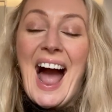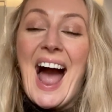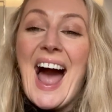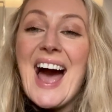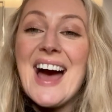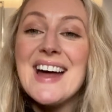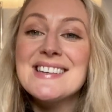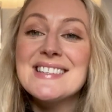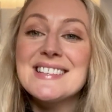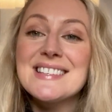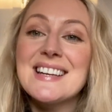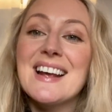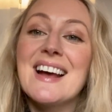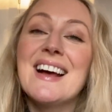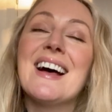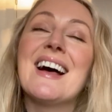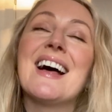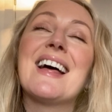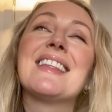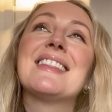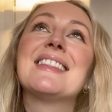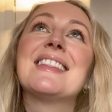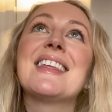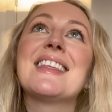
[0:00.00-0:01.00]
And
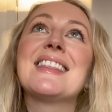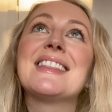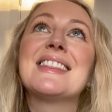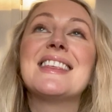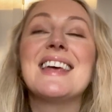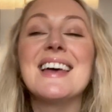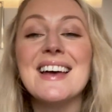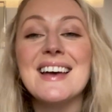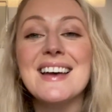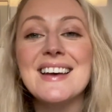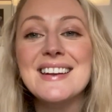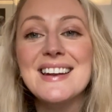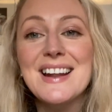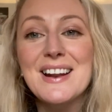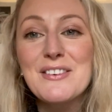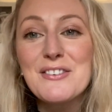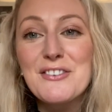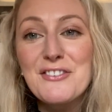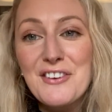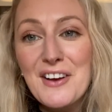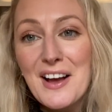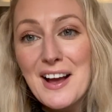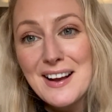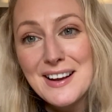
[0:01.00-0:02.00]
the third
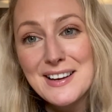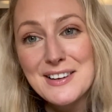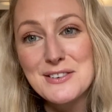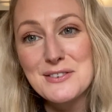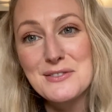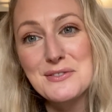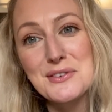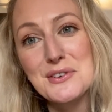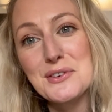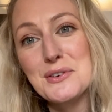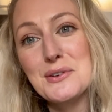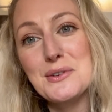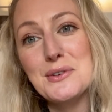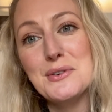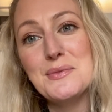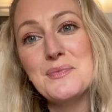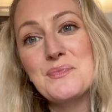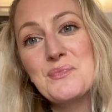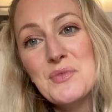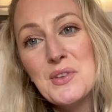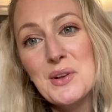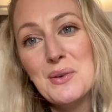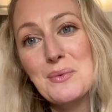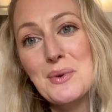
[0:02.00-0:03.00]
and final
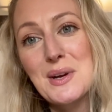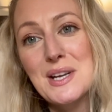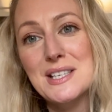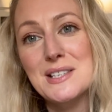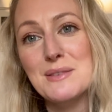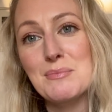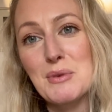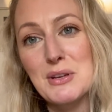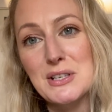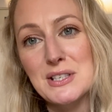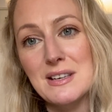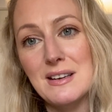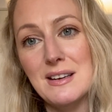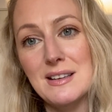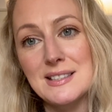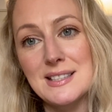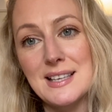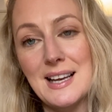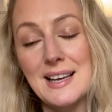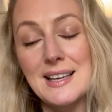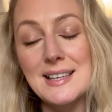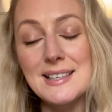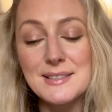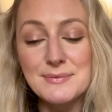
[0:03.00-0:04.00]
rule, which most
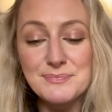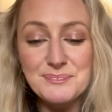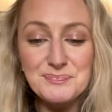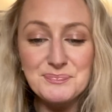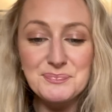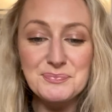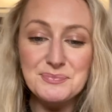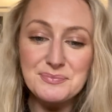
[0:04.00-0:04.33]
clients hate,